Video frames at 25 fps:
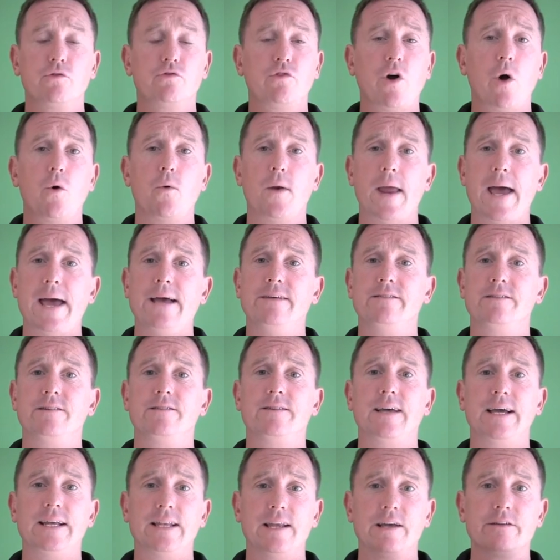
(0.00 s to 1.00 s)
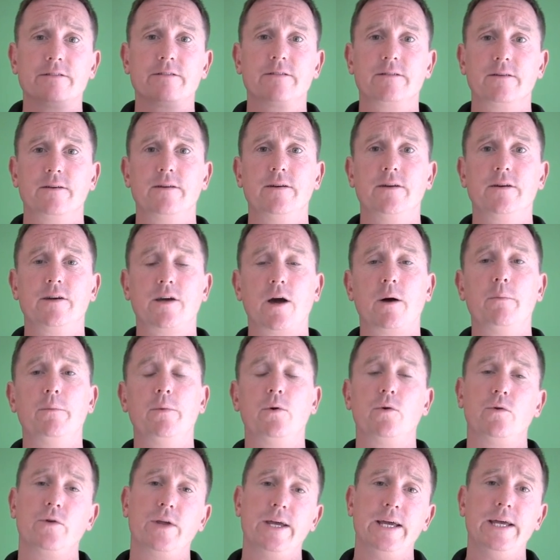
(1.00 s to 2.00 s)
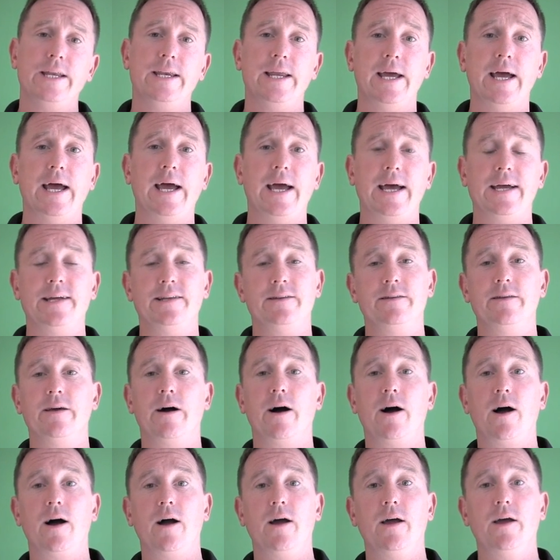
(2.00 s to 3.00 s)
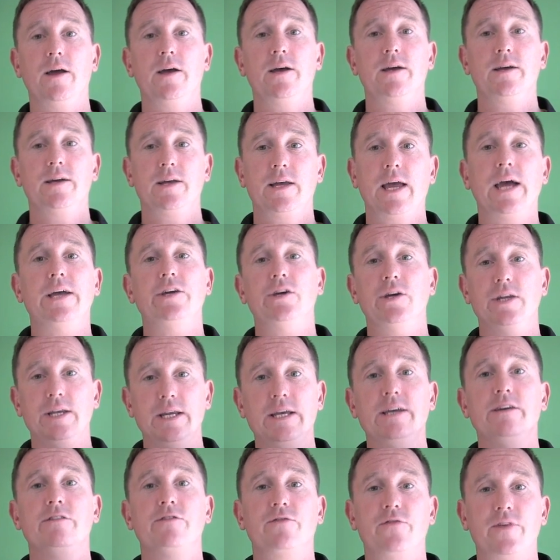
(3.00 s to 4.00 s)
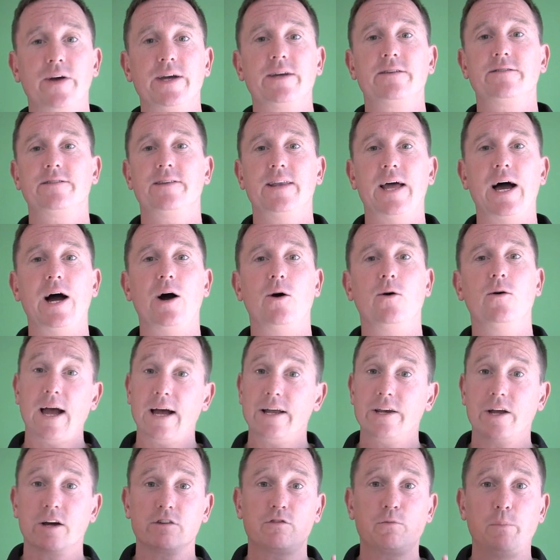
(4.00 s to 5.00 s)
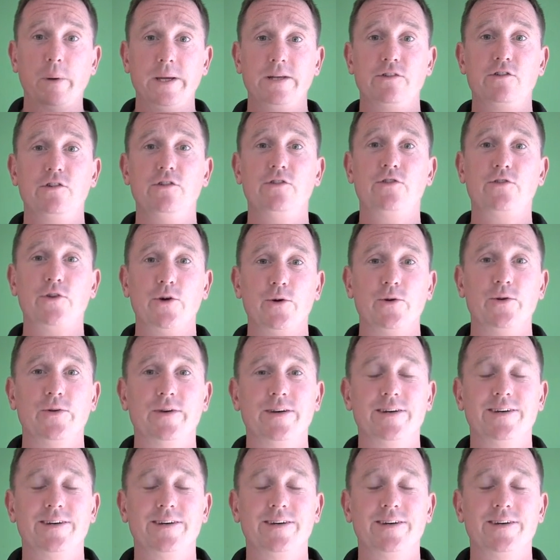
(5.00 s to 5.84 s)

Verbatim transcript: So don't hesitate. Let's come on in and get your knees fixed now. And I'll speak to you soon.